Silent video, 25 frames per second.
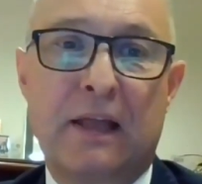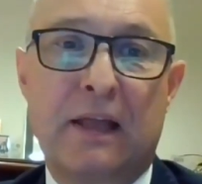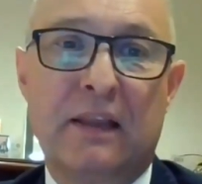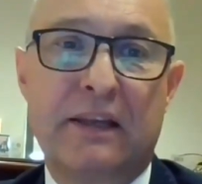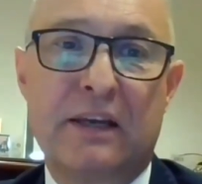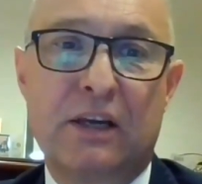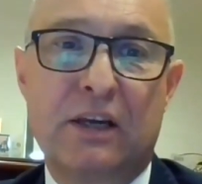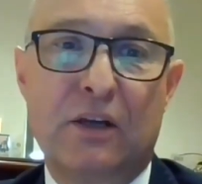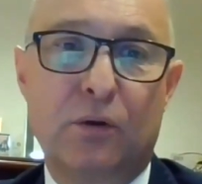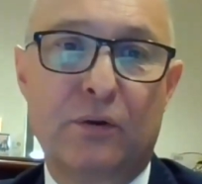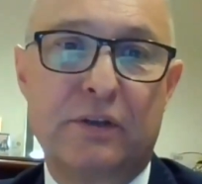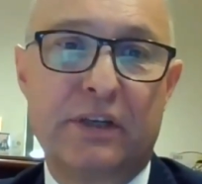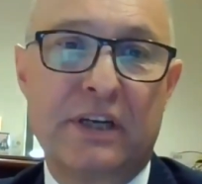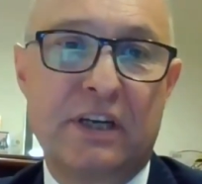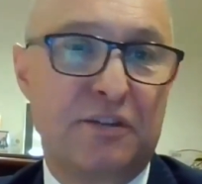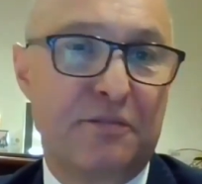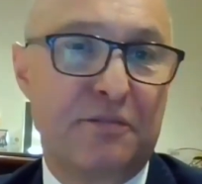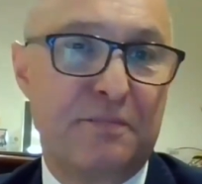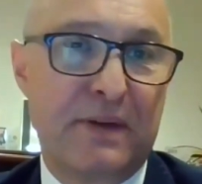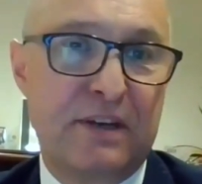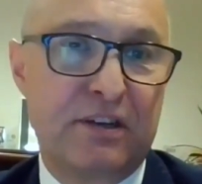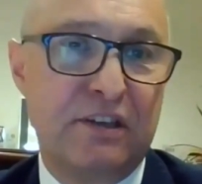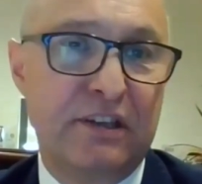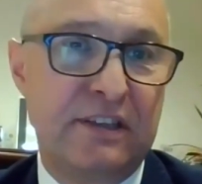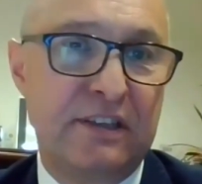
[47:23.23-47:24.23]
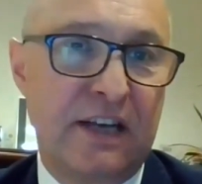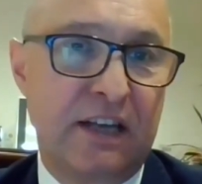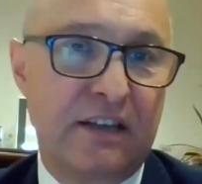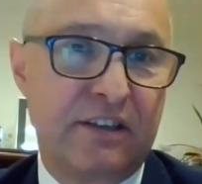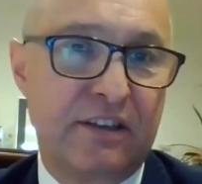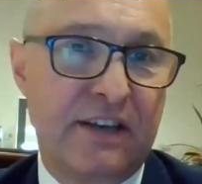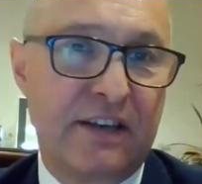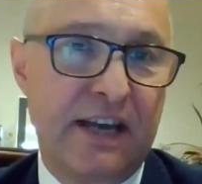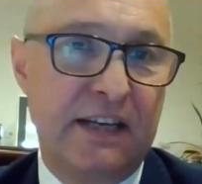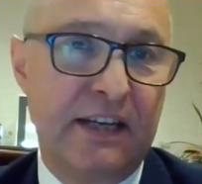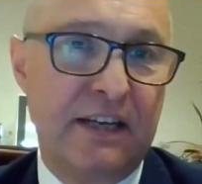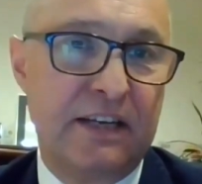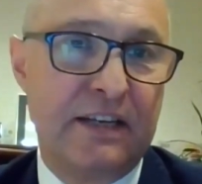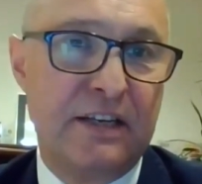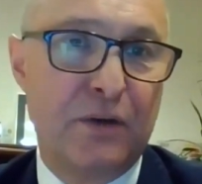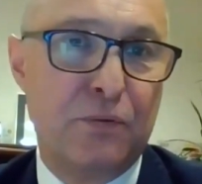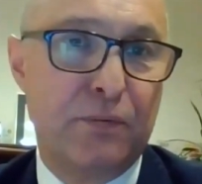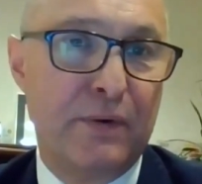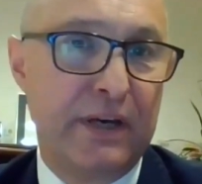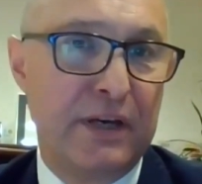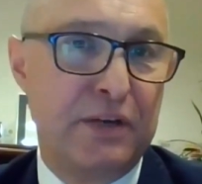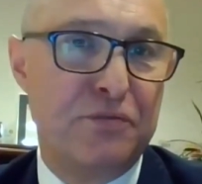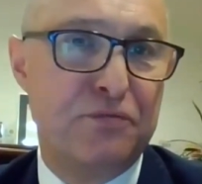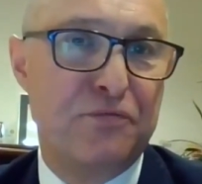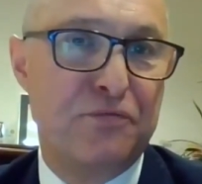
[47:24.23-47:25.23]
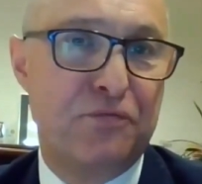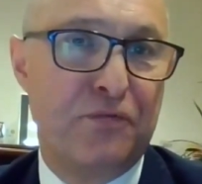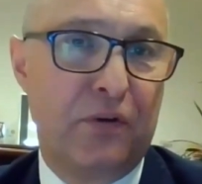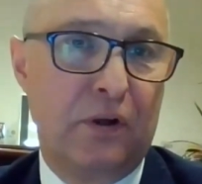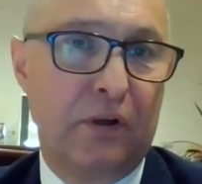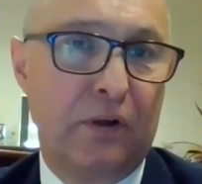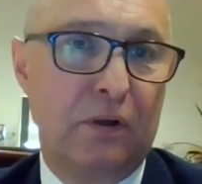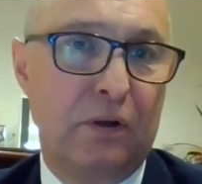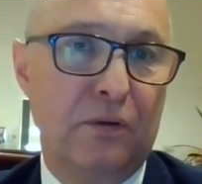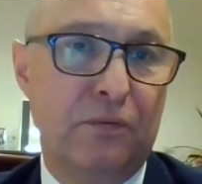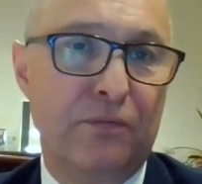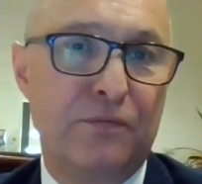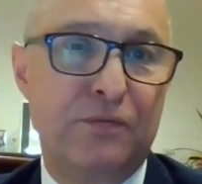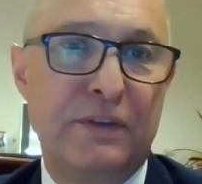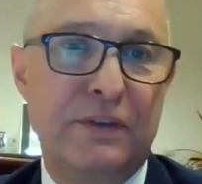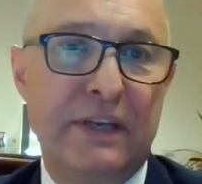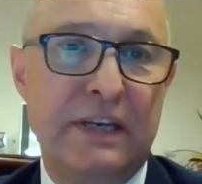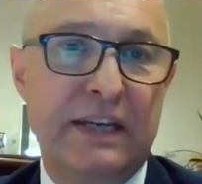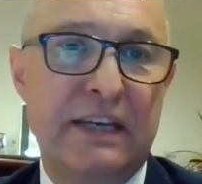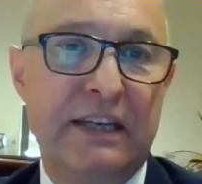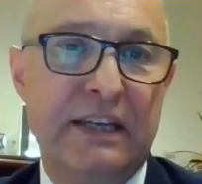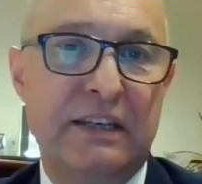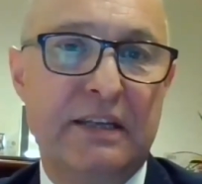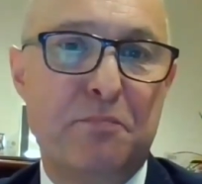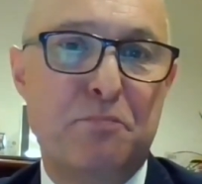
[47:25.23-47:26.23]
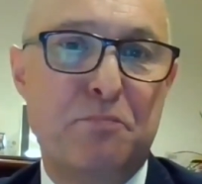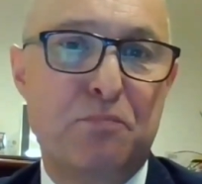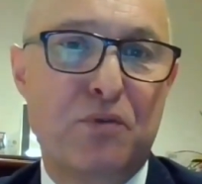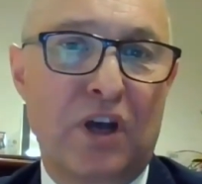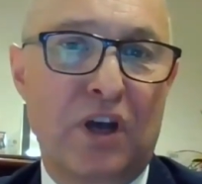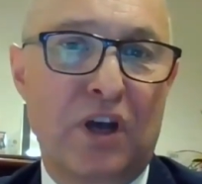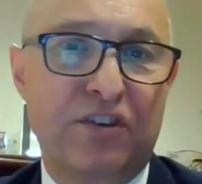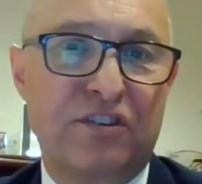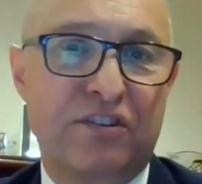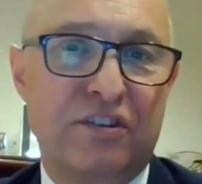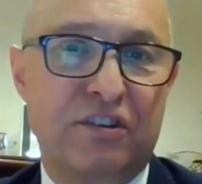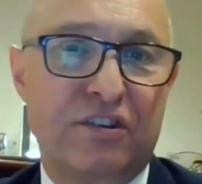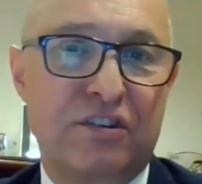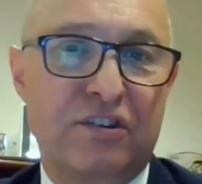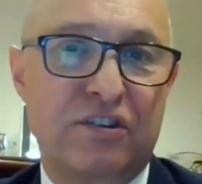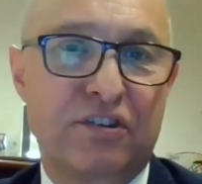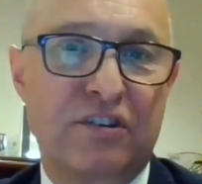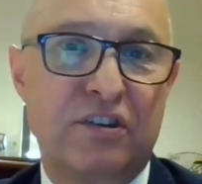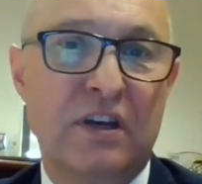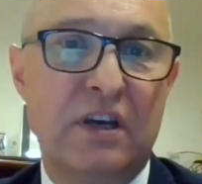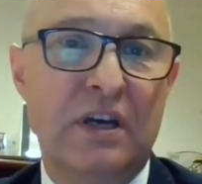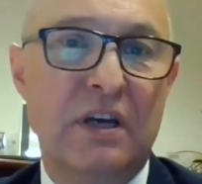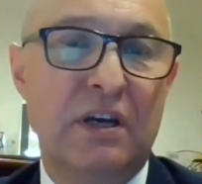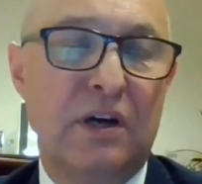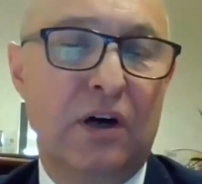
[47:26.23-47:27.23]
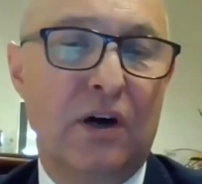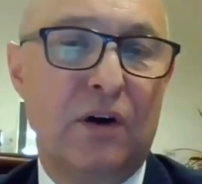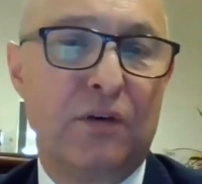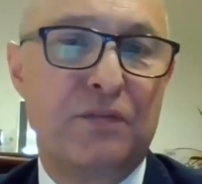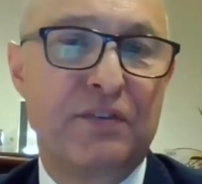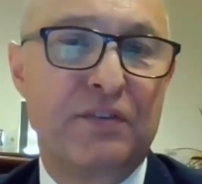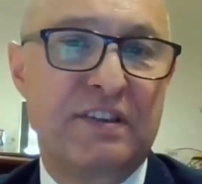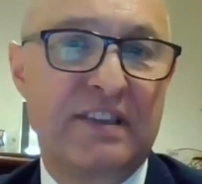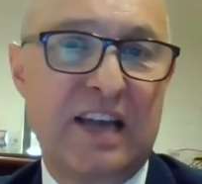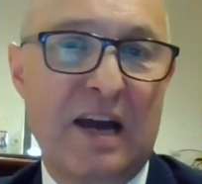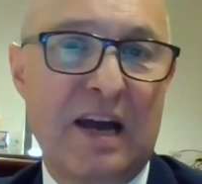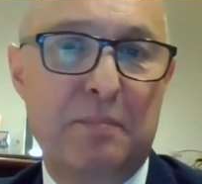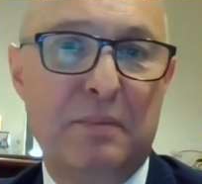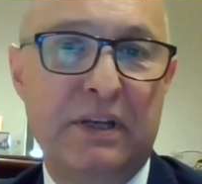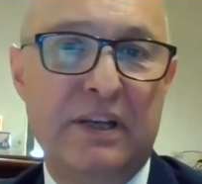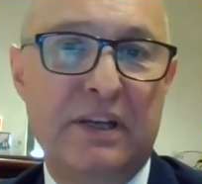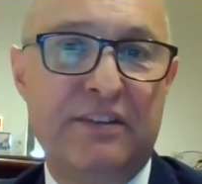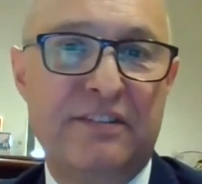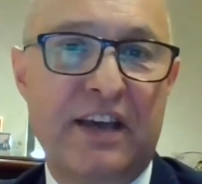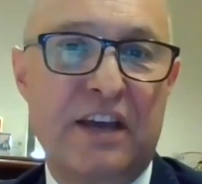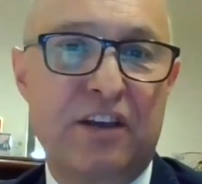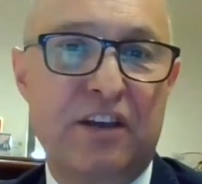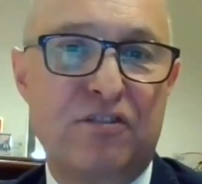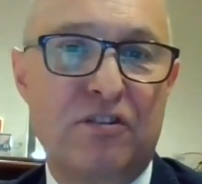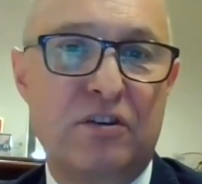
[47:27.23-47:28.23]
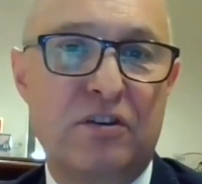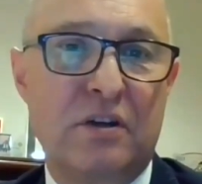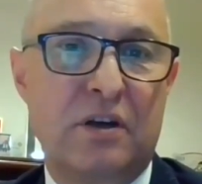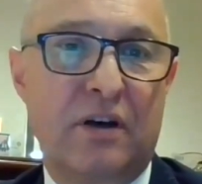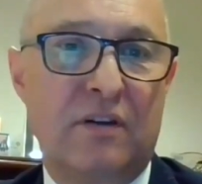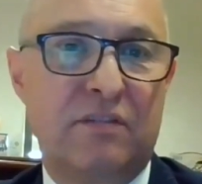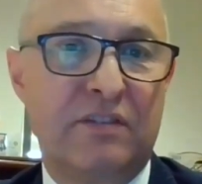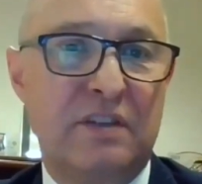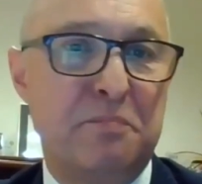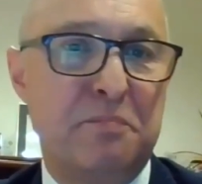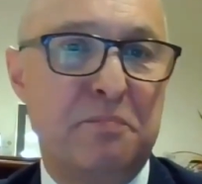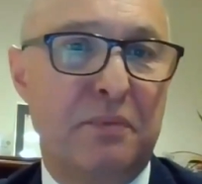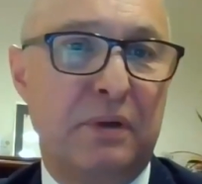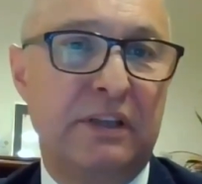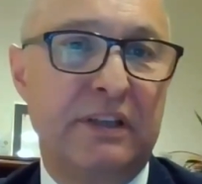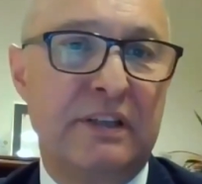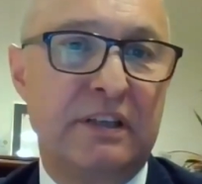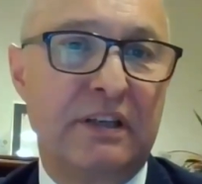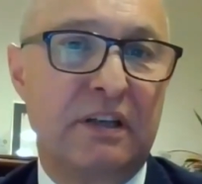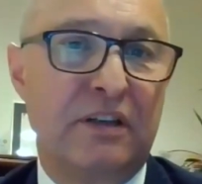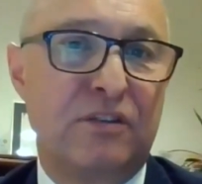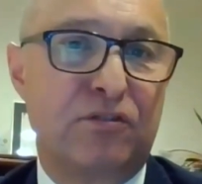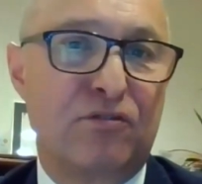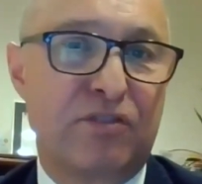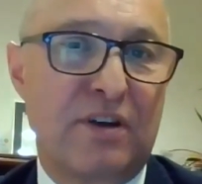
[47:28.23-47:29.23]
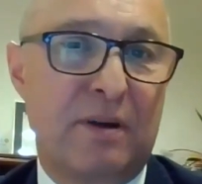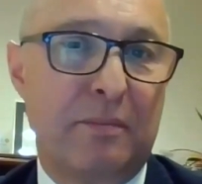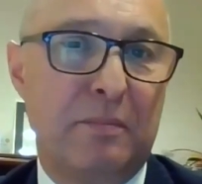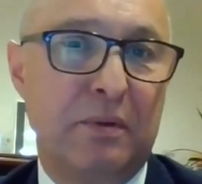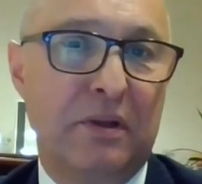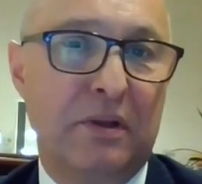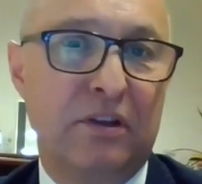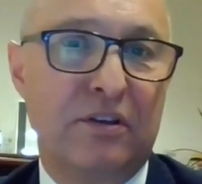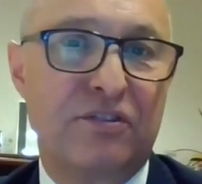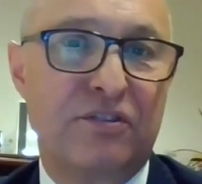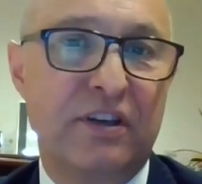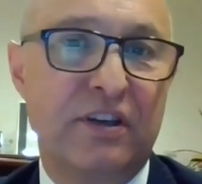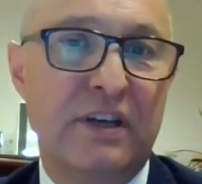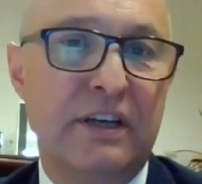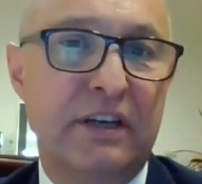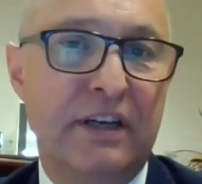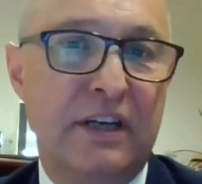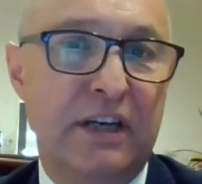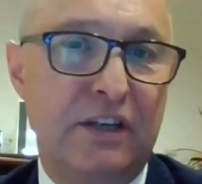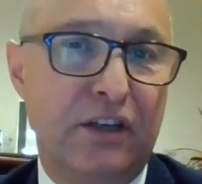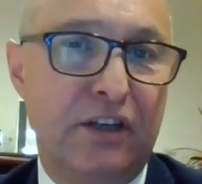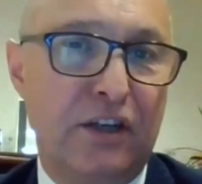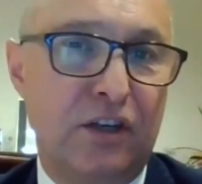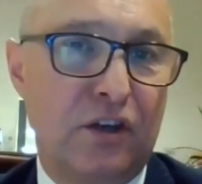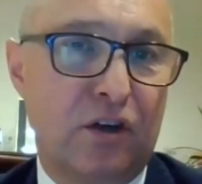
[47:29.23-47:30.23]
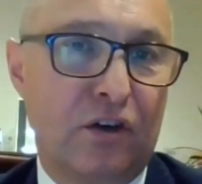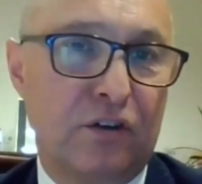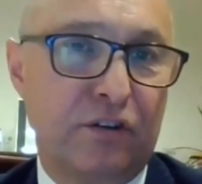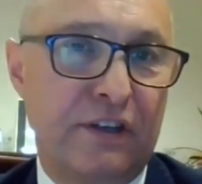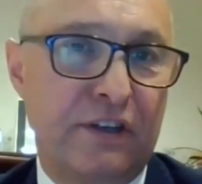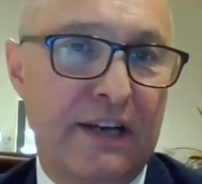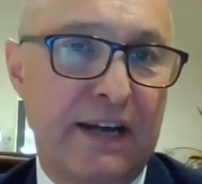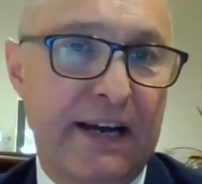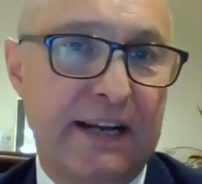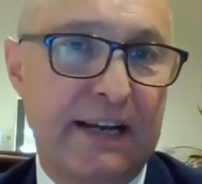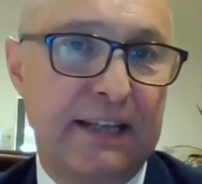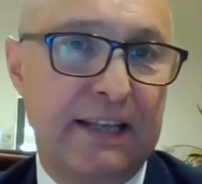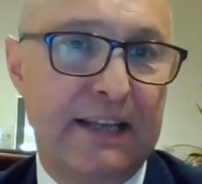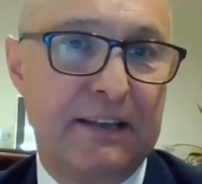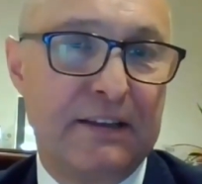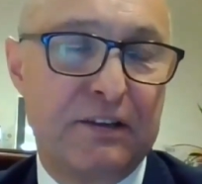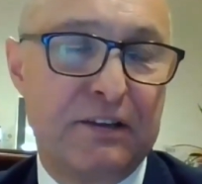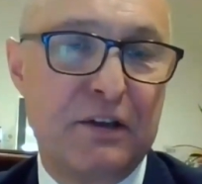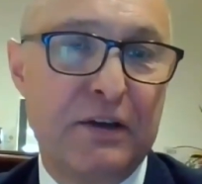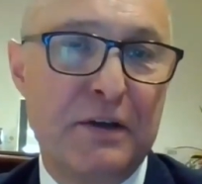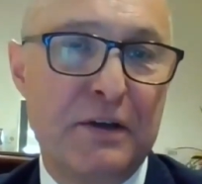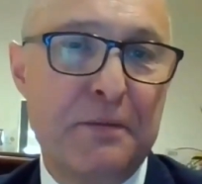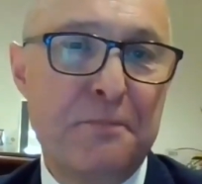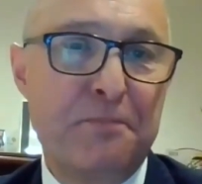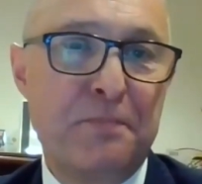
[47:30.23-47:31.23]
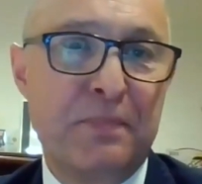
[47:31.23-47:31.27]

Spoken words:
including especially Ted Kennedy, were involved in the process of stabilization of the political troubles in Northern Ireland.